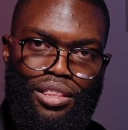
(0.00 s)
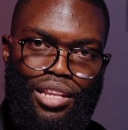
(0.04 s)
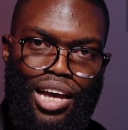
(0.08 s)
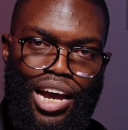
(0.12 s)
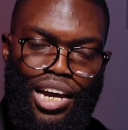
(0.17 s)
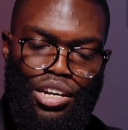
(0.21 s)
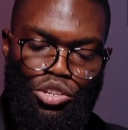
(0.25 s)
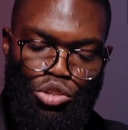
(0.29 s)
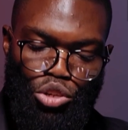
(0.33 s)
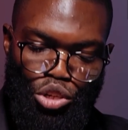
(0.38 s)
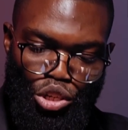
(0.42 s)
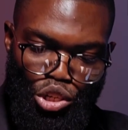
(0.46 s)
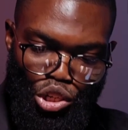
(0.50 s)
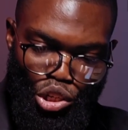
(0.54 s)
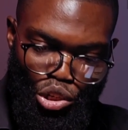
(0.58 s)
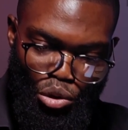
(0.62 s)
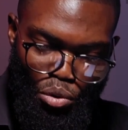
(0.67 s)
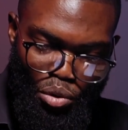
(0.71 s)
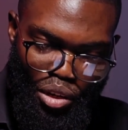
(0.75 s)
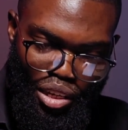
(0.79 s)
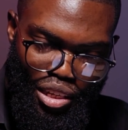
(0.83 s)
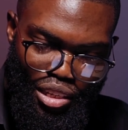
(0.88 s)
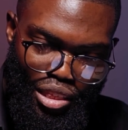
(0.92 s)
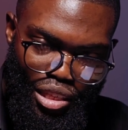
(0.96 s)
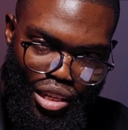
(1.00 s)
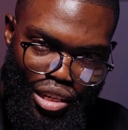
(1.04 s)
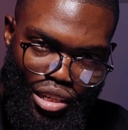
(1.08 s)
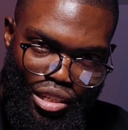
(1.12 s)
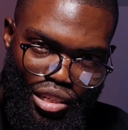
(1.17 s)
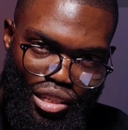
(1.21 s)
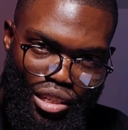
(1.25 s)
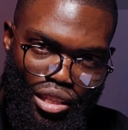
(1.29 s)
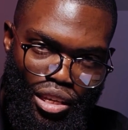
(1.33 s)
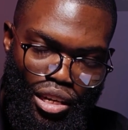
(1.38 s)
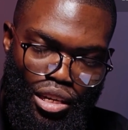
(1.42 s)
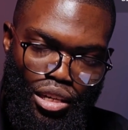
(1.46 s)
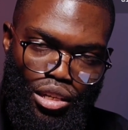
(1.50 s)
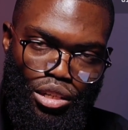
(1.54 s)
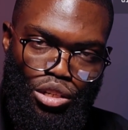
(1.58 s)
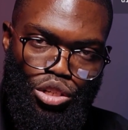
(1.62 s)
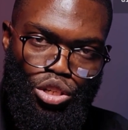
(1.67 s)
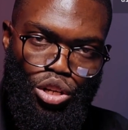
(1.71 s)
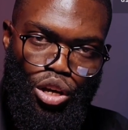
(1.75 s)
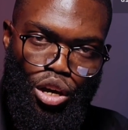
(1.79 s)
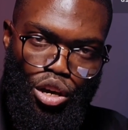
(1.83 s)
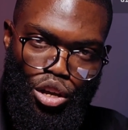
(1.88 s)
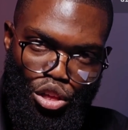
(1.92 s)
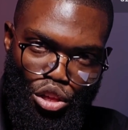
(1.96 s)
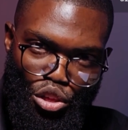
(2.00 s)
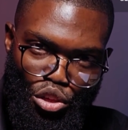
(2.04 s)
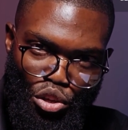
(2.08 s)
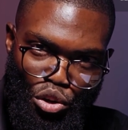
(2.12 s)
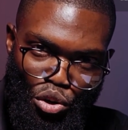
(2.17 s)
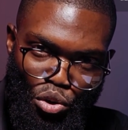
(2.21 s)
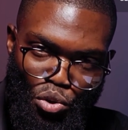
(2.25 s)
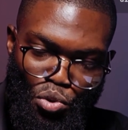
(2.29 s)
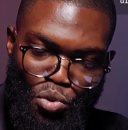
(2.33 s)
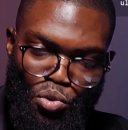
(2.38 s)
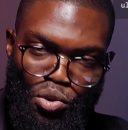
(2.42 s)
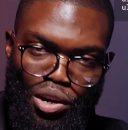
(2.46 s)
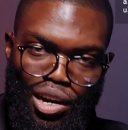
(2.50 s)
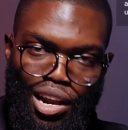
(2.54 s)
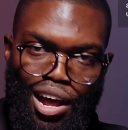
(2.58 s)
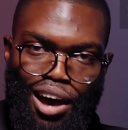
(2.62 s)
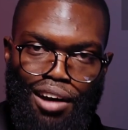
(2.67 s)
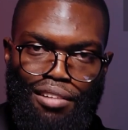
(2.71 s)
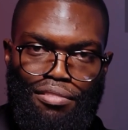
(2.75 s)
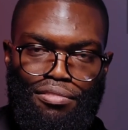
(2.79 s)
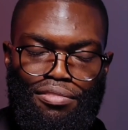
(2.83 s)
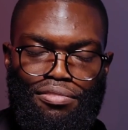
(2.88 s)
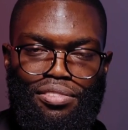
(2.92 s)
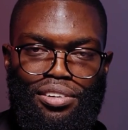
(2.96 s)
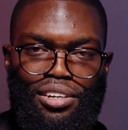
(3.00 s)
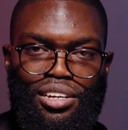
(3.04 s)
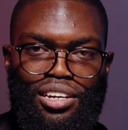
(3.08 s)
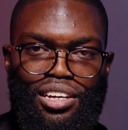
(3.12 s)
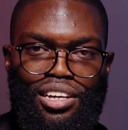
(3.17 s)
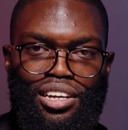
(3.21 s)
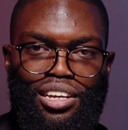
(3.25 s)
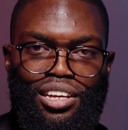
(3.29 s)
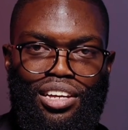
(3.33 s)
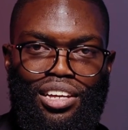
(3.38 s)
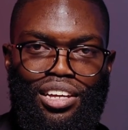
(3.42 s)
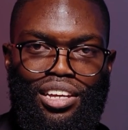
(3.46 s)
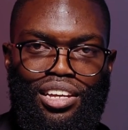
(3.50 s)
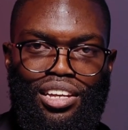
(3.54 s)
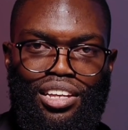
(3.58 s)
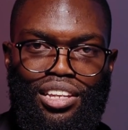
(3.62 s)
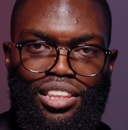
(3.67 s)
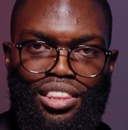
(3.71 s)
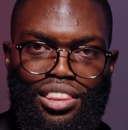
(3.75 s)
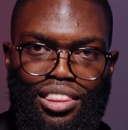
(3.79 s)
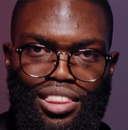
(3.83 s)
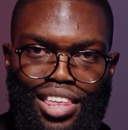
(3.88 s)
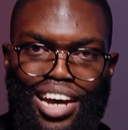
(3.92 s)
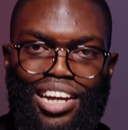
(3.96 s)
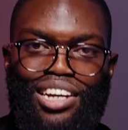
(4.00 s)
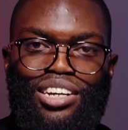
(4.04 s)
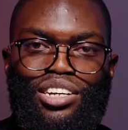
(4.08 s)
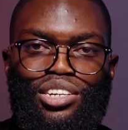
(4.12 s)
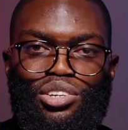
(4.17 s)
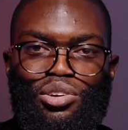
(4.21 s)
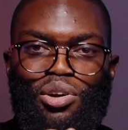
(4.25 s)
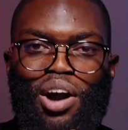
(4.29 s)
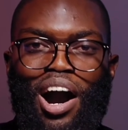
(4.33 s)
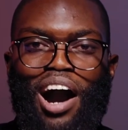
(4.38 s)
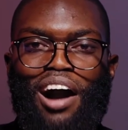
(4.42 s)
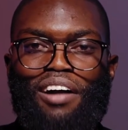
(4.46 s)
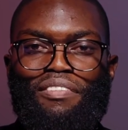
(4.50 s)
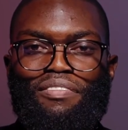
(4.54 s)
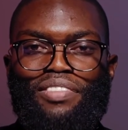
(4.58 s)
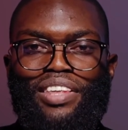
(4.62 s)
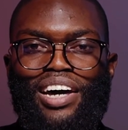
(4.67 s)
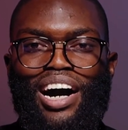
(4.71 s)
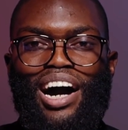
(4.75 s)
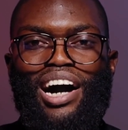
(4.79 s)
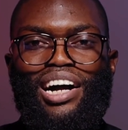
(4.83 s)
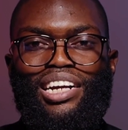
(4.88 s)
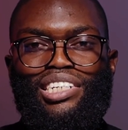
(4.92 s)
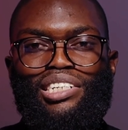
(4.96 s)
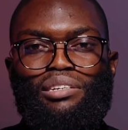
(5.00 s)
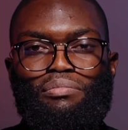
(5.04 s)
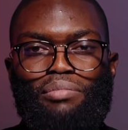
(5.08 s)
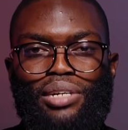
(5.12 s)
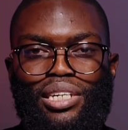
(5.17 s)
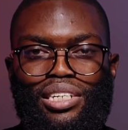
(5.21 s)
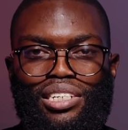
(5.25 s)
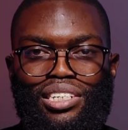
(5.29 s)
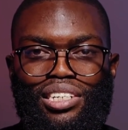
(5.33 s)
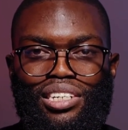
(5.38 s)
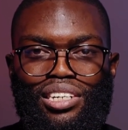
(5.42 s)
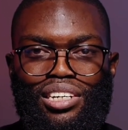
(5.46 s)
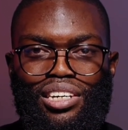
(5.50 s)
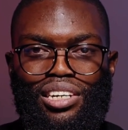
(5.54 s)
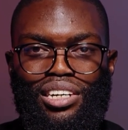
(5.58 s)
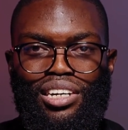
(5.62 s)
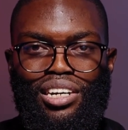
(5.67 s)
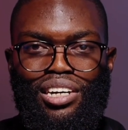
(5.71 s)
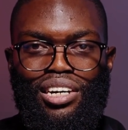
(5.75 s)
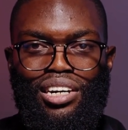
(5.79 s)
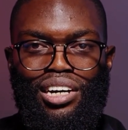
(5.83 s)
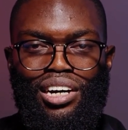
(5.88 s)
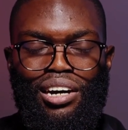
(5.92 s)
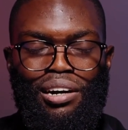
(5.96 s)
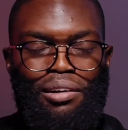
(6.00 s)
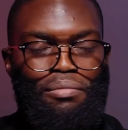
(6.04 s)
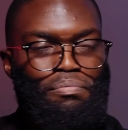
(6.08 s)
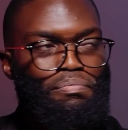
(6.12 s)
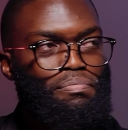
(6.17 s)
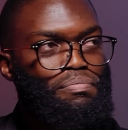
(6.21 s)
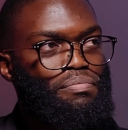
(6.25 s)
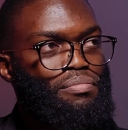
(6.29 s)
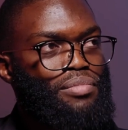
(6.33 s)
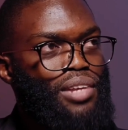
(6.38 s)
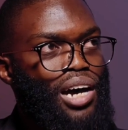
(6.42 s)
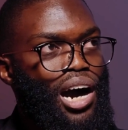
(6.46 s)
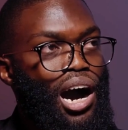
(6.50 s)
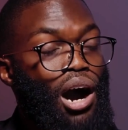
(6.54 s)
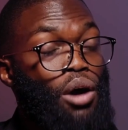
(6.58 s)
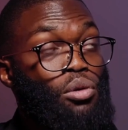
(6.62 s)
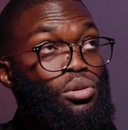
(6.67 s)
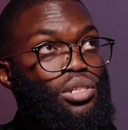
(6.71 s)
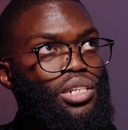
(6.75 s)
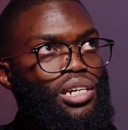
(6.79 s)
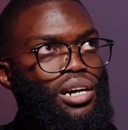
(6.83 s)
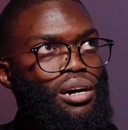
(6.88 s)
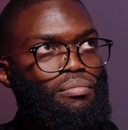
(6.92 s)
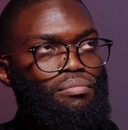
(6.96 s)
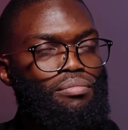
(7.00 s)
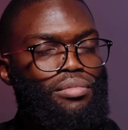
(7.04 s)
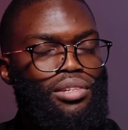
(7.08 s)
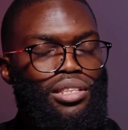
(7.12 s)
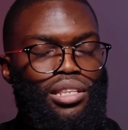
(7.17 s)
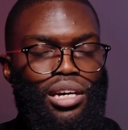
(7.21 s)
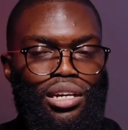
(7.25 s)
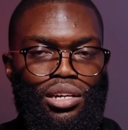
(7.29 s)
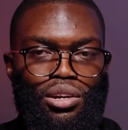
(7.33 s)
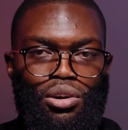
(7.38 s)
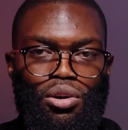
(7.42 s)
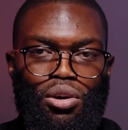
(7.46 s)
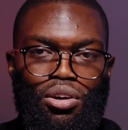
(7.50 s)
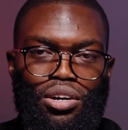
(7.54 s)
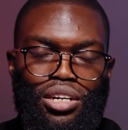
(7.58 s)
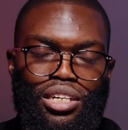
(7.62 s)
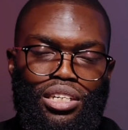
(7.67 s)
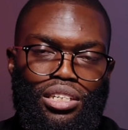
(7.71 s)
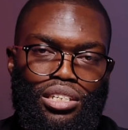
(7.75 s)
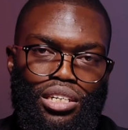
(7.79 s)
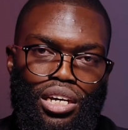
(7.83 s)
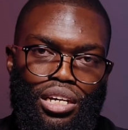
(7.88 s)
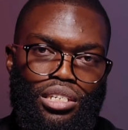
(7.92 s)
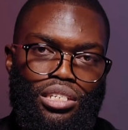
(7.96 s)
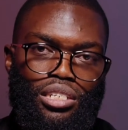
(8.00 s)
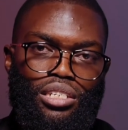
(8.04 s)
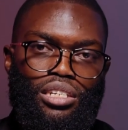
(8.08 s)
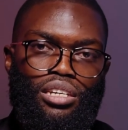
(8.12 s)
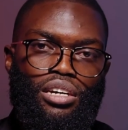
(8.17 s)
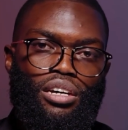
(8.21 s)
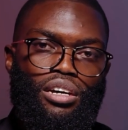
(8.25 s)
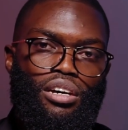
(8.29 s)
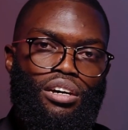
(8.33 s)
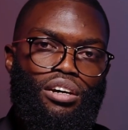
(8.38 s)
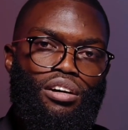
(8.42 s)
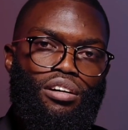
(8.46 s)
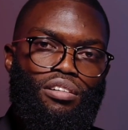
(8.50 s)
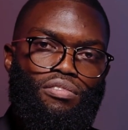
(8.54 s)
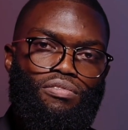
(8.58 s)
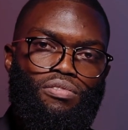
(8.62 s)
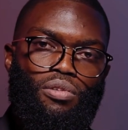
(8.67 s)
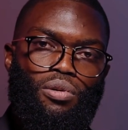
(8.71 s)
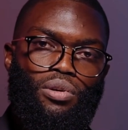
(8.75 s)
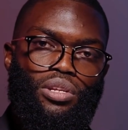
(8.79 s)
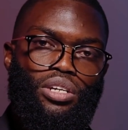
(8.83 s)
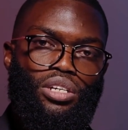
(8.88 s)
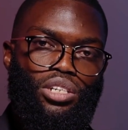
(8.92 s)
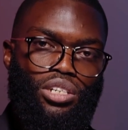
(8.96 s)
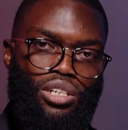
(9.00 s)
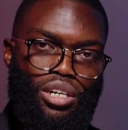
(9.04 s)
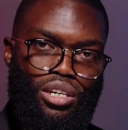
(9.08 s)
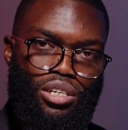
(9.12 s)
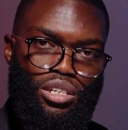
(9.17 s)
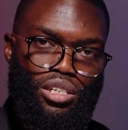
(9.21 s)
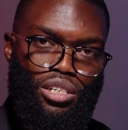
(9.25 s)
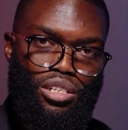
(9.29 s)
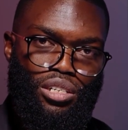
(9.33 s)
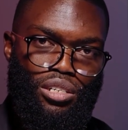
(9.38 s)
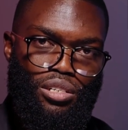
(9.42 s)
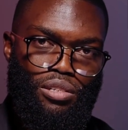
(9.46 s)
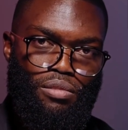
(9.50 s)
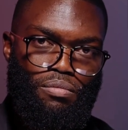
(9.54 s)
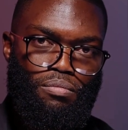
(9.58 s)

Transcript: and you're doing these things through love, then you have the ultimate um, outcome that God intends for the church.